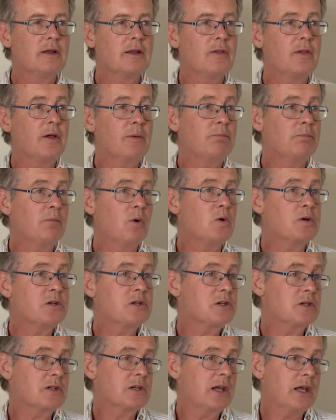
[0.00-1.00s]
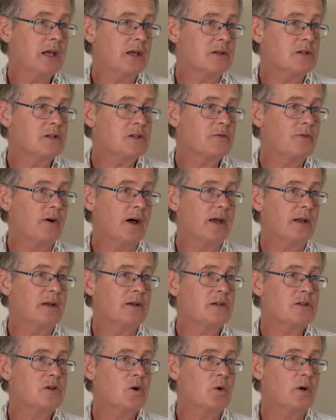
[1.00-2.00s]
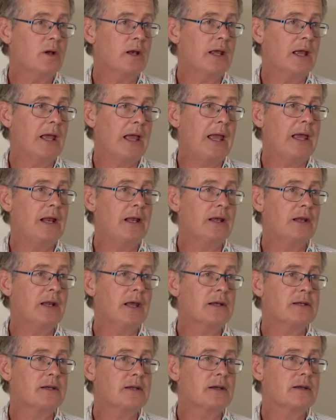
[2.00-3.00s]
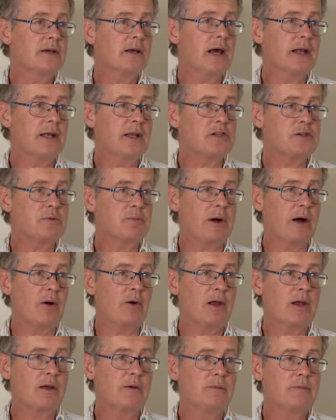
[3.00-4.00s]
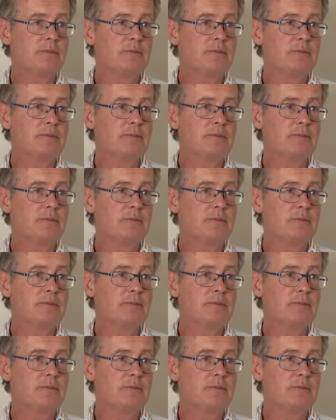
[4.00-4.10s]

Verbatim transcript: that most kids find totally alienating and disempowering.